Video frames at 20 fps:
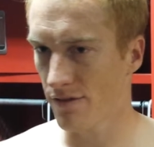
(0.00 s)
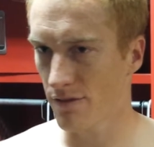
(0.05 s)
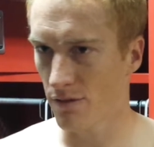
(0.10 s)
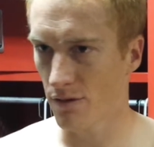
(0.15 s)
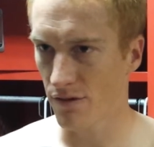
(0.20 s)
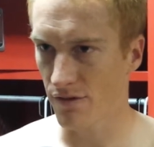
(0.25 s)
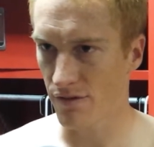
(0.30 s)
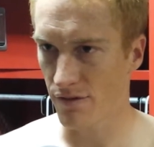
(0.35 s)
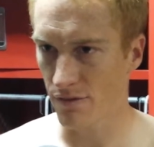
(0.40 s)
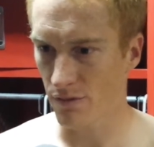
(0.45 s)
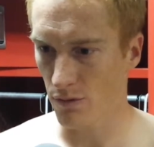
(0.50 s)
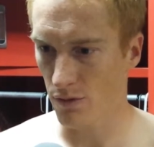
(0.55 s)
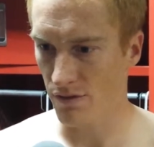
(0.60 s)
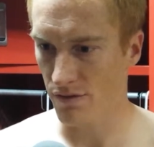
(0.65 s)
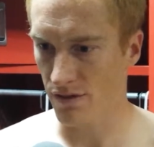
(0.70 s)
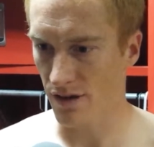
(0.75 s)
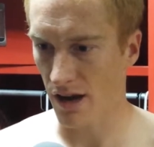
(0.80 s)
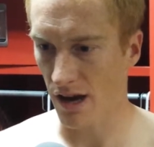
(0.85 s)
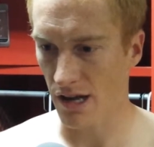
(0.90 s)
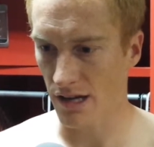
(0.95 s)

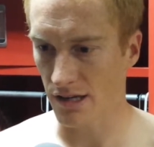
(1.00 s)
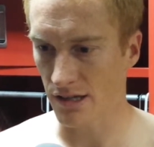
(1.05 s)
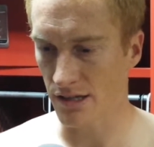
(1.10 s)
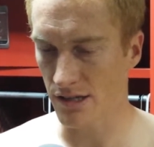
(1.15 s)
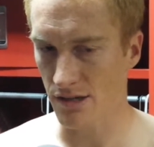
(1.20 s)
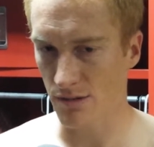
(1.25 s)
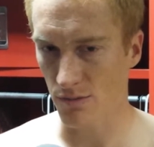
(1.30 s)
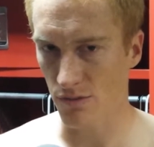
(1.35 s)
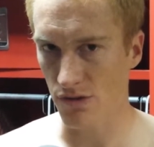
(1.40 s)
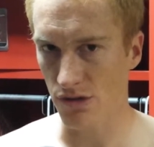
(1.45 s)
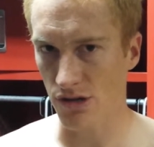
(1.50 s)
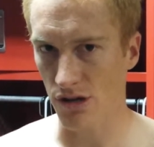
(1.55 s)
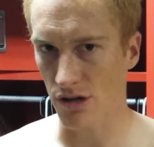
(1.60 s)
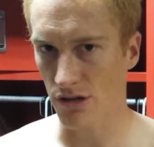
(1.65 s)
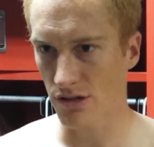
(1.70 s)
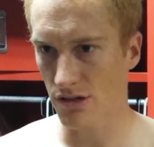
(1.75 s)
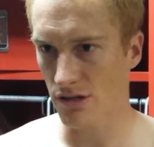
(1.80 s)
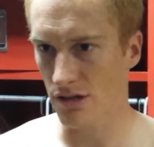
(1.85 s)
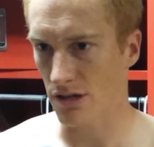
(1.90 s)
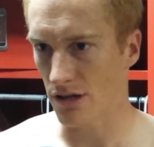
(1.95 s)
We've gotten some
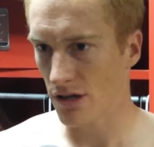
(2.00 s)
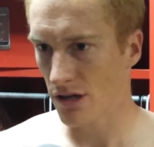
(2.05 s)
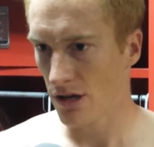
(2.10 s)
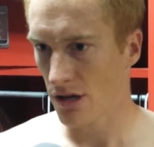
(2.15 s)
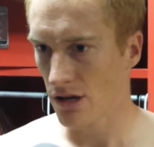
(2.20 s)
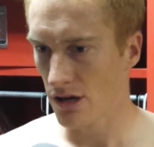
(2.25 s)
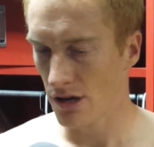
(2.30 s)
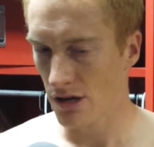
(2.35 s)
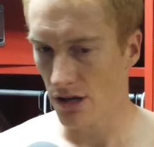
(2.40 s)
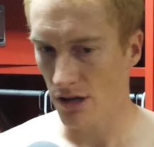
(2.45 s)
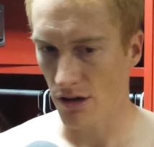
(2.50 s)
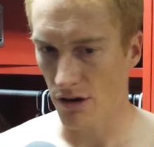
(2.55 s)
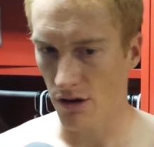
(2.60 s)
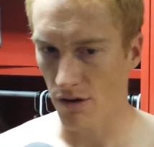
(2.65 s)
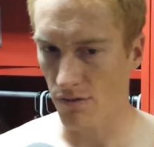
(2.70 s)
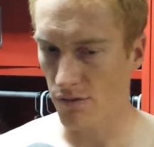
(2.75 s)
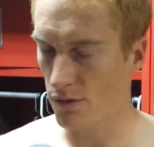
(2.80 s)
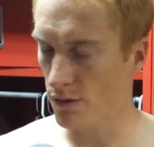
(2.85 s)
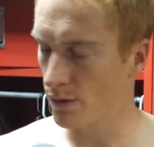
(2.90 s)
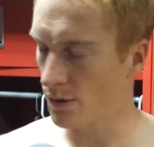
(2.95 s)
results, and you know,
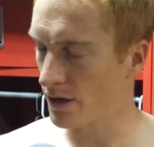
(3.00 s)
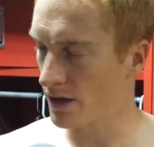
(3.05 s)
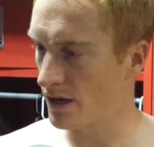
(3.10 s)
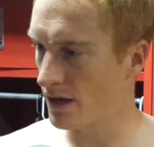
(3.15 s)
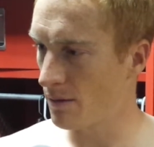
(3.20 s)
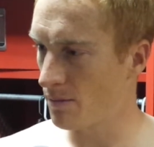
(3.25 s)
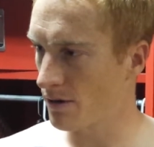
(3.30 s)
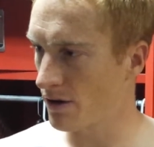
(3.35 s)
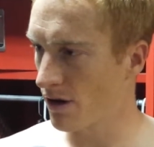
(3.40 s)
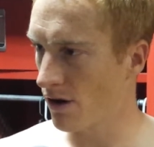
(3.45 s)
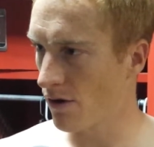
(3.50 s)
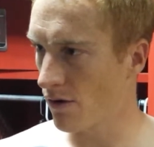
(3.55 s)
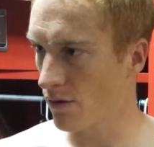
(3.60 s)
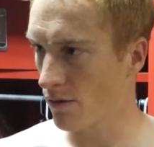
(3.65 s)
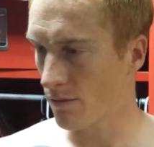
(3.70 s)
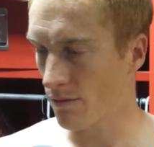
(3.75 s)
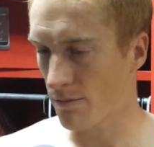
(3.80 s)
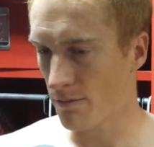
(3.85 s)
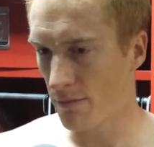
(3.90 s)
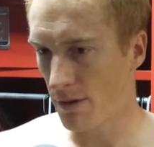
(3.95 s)
hopefully we can keep it going.